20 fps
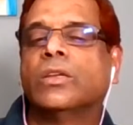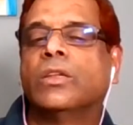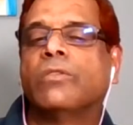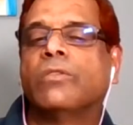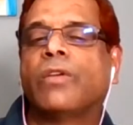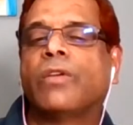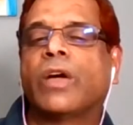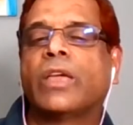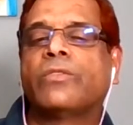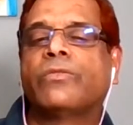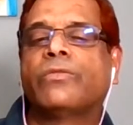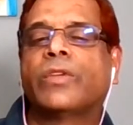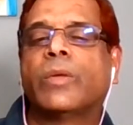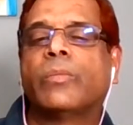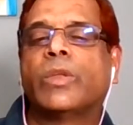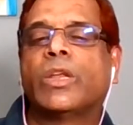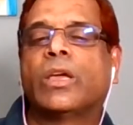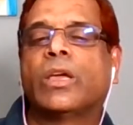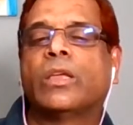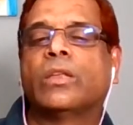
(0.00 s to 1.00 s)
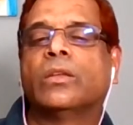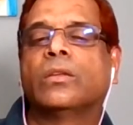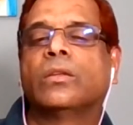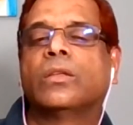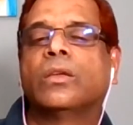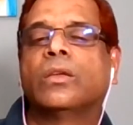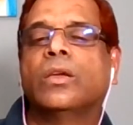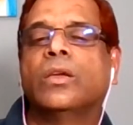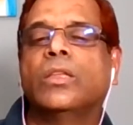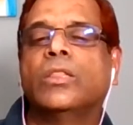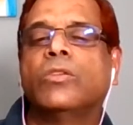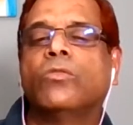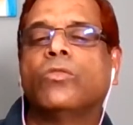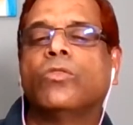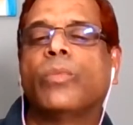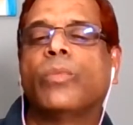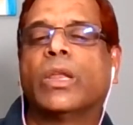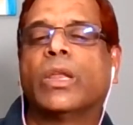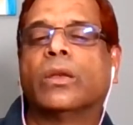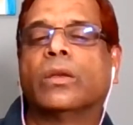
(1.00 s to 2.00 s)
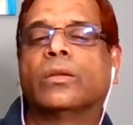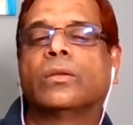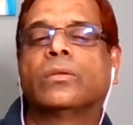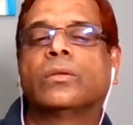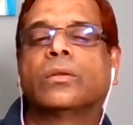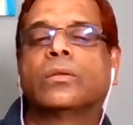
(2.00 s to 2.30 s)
divine feminine in the woman.